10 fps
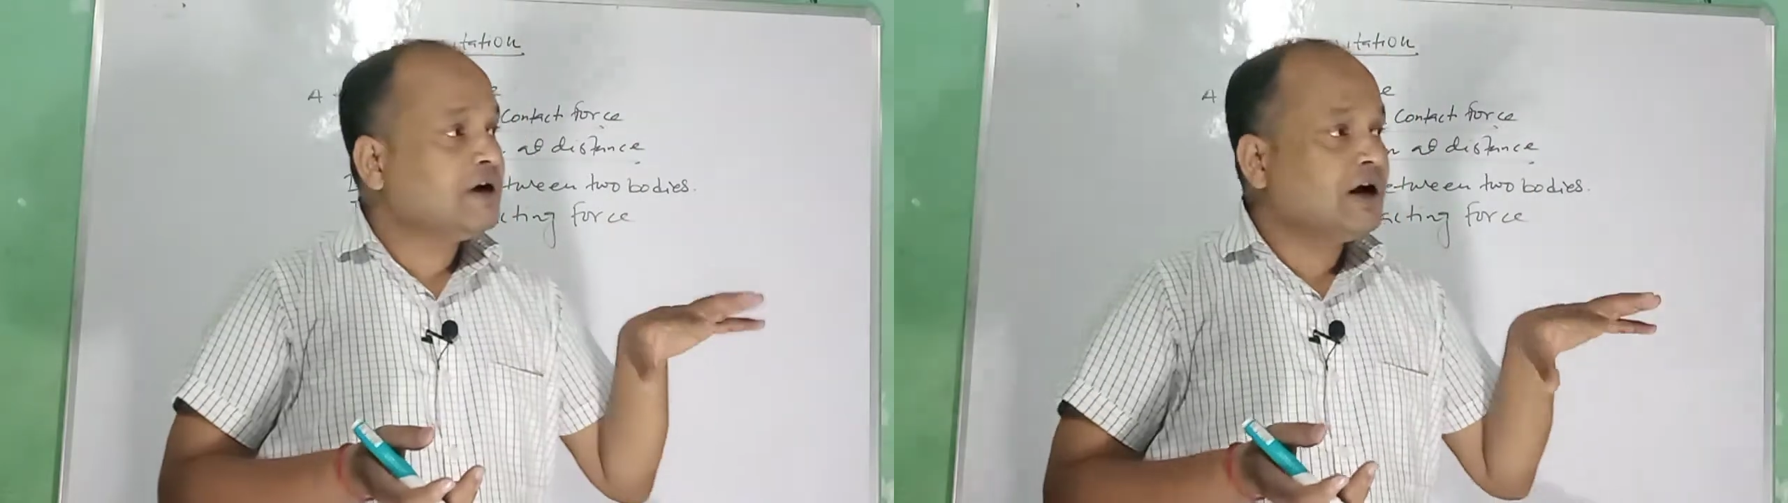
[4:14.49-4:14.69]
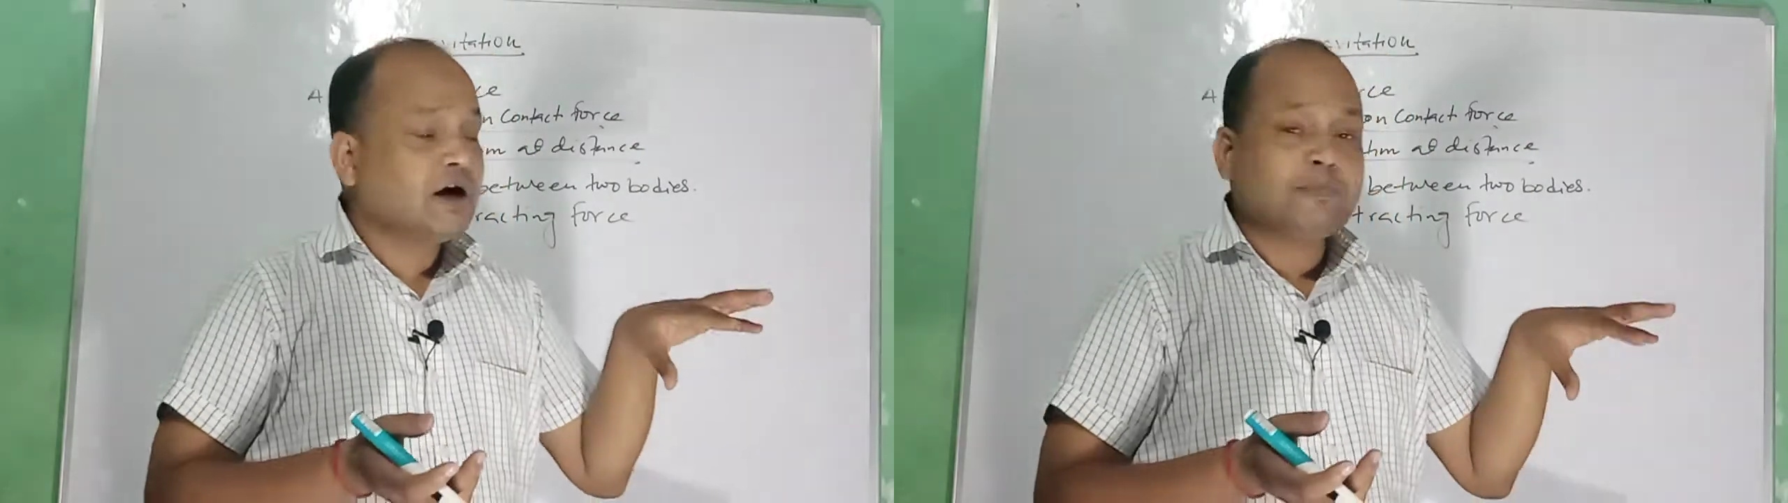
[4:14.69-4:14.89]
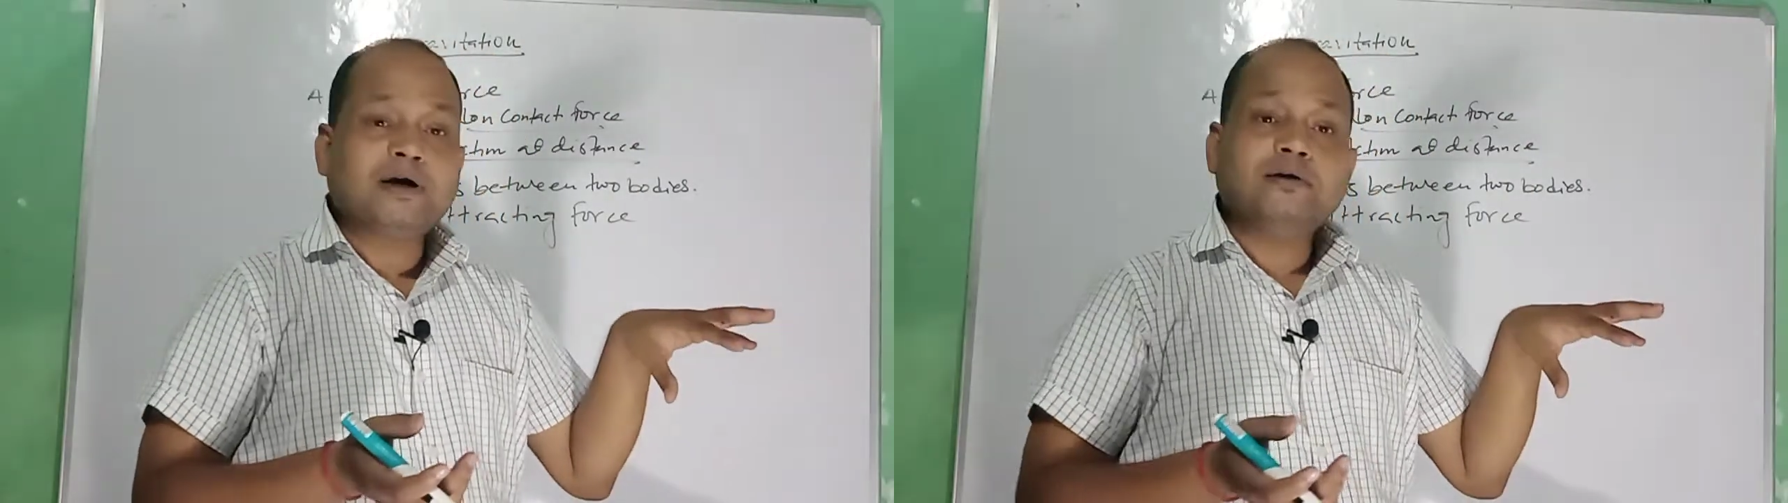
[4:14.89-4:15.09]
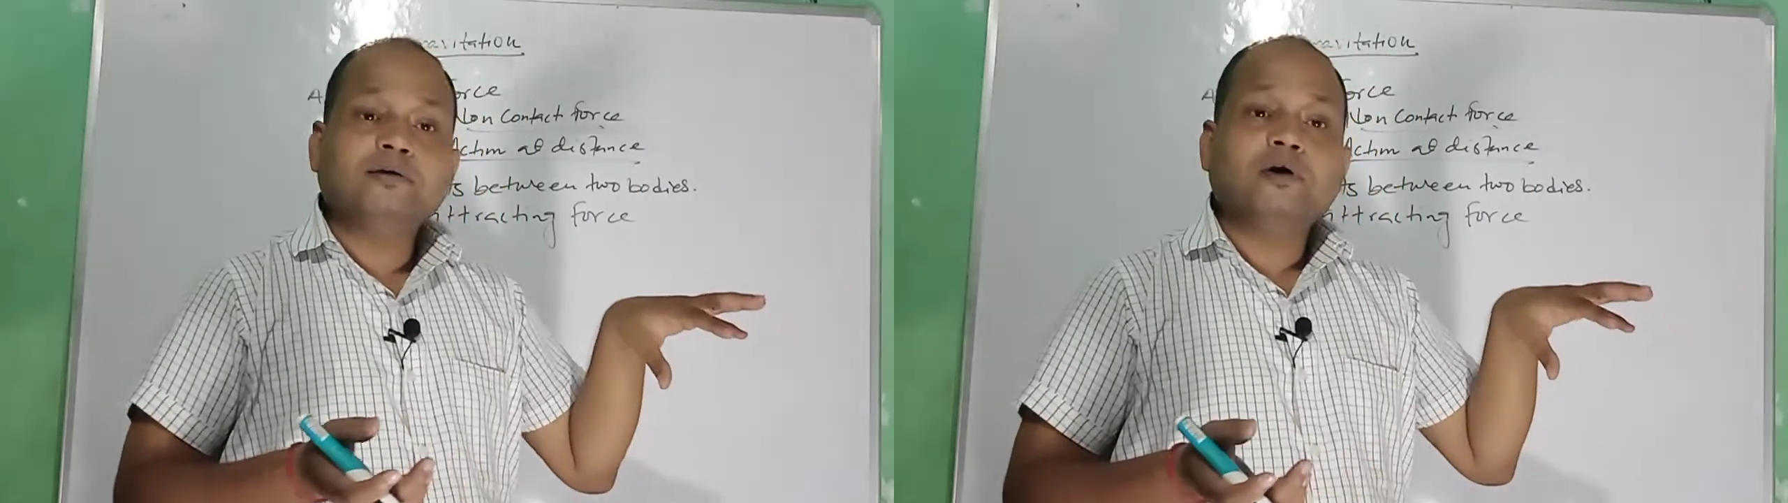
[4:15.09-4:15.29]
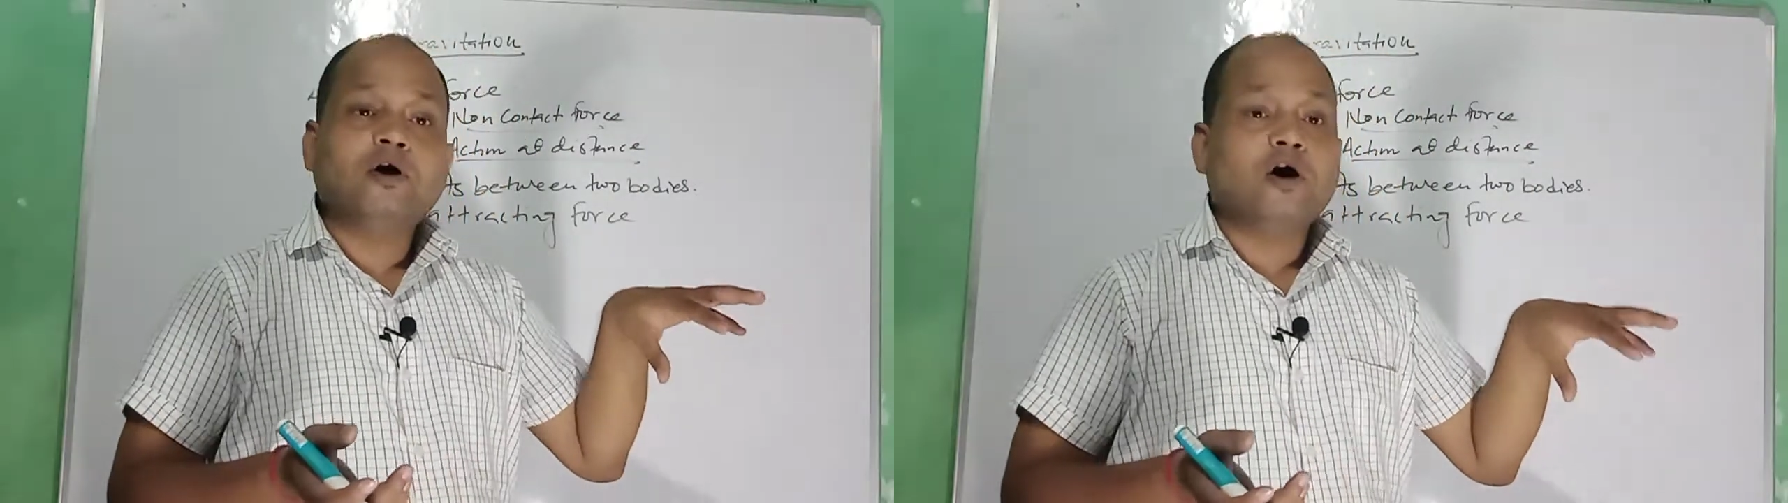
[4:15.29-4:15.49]
among
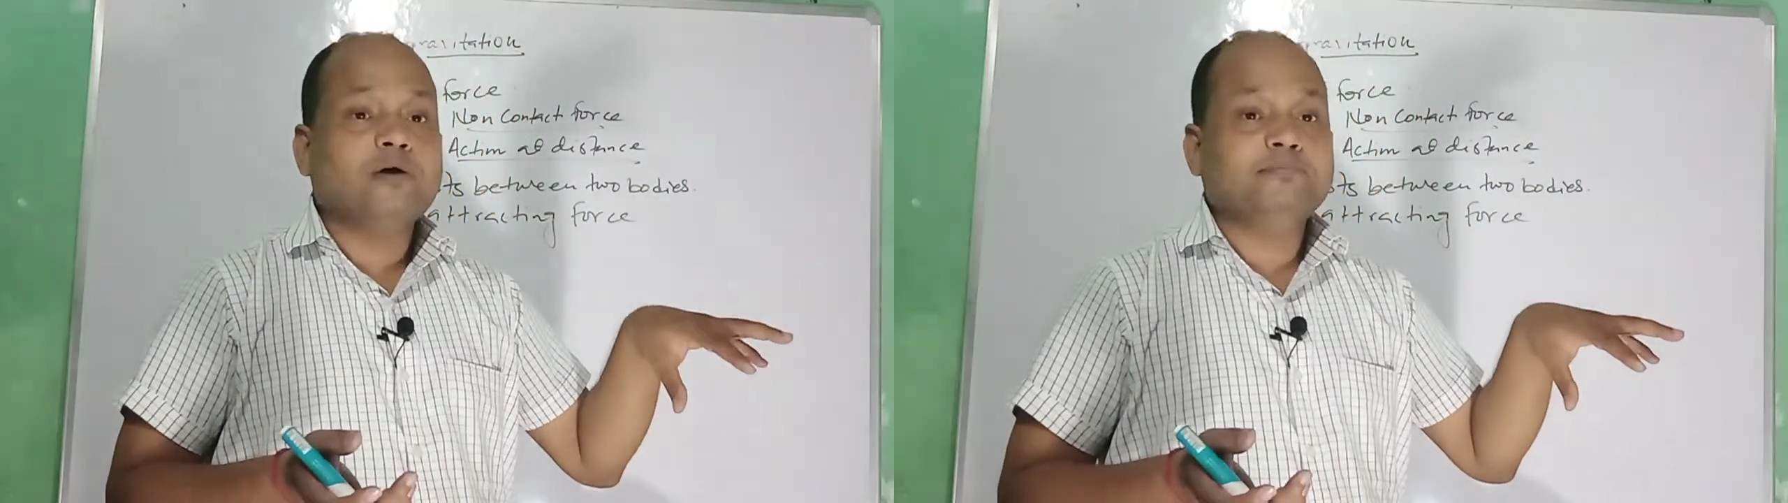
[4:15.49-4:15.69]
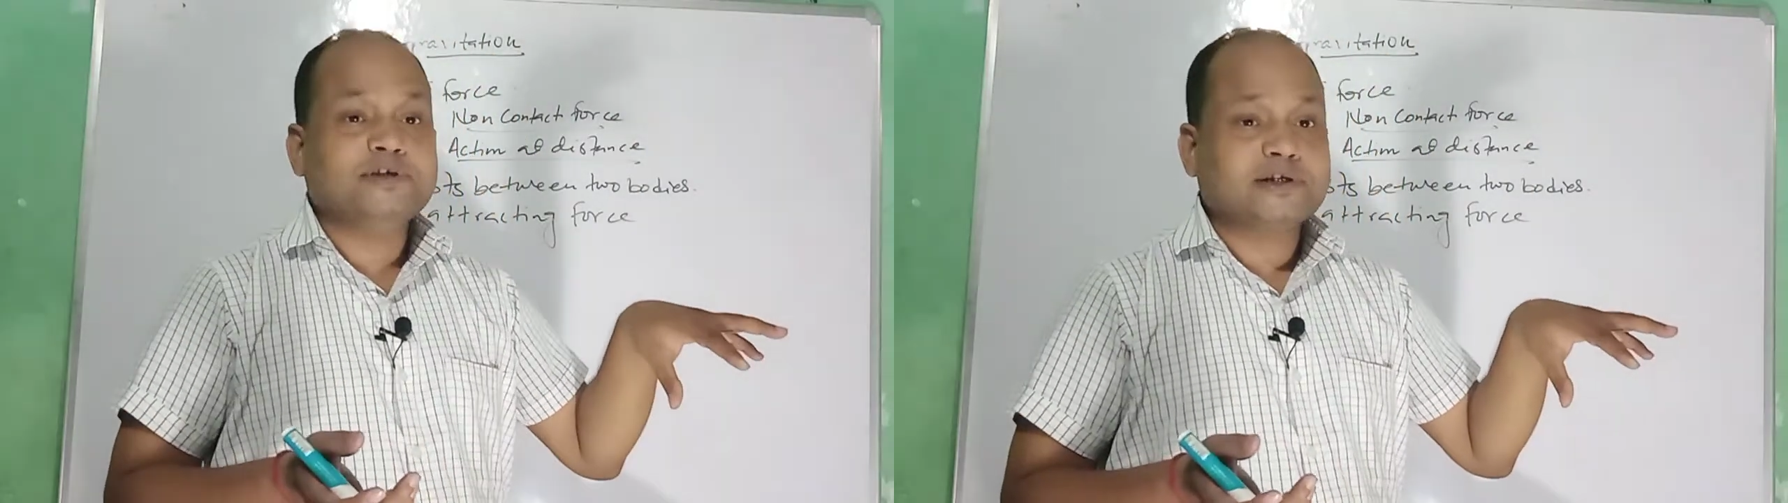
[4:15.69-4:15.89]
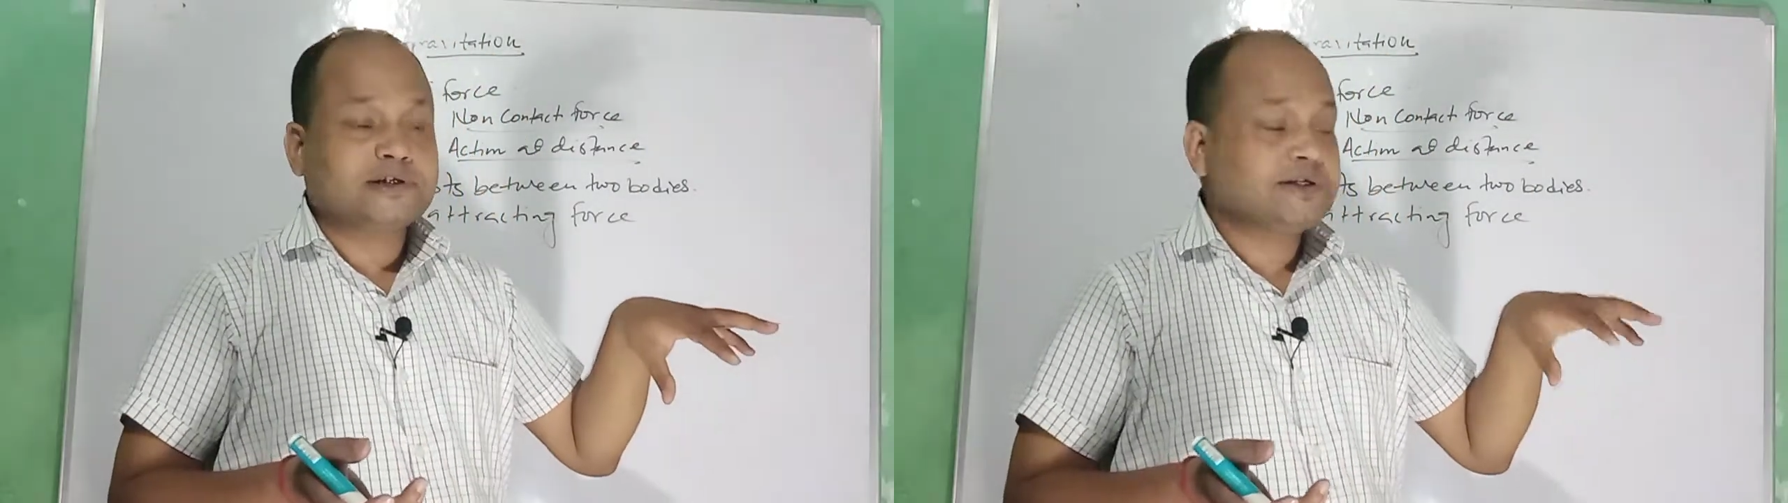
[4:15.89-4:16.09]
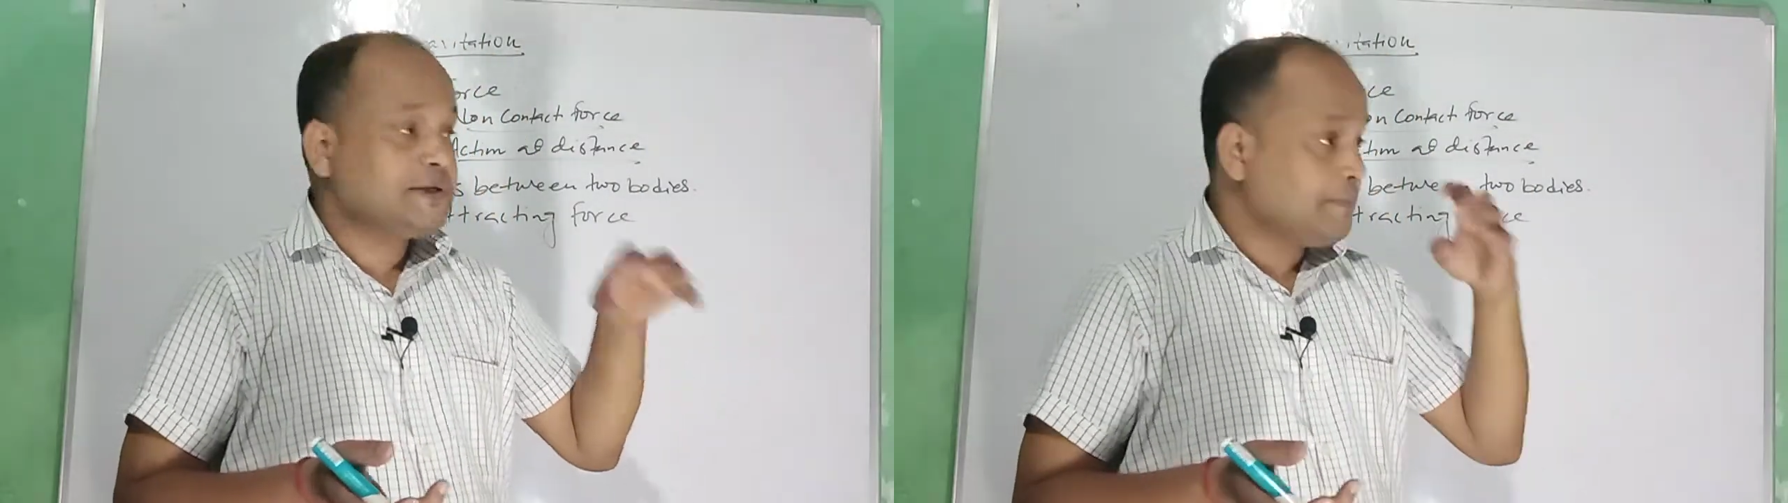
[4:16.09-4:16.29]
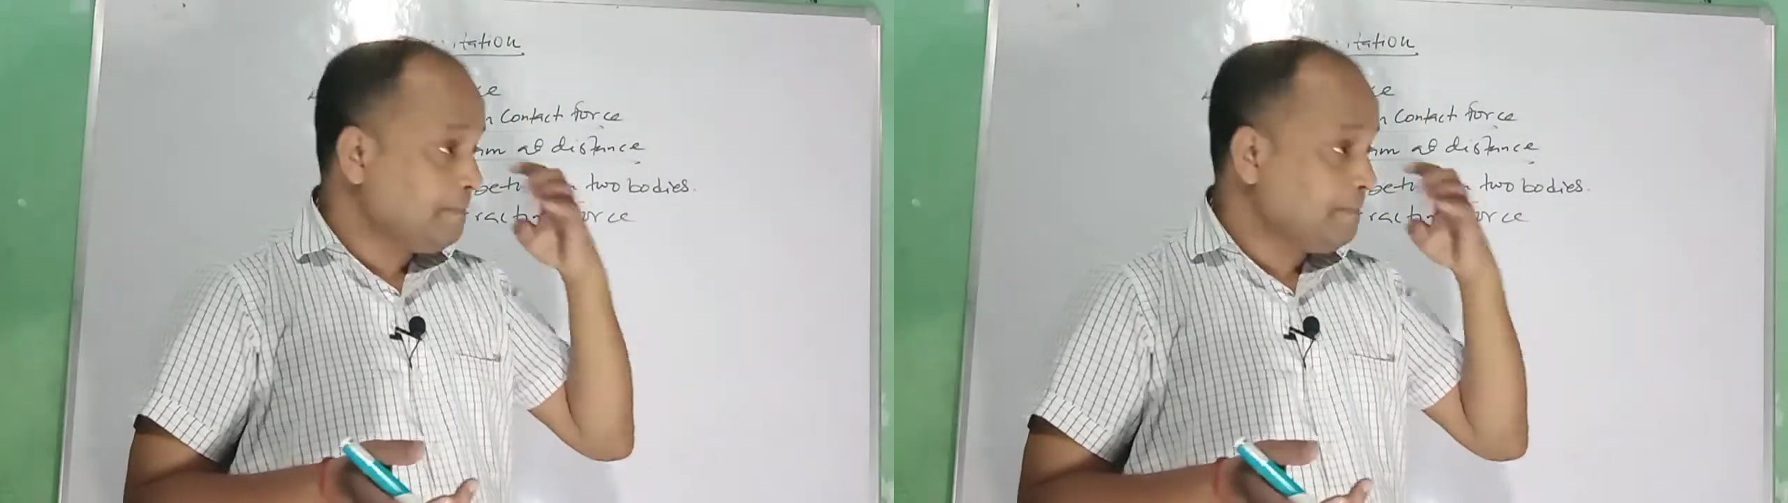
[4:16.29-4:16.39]
objects.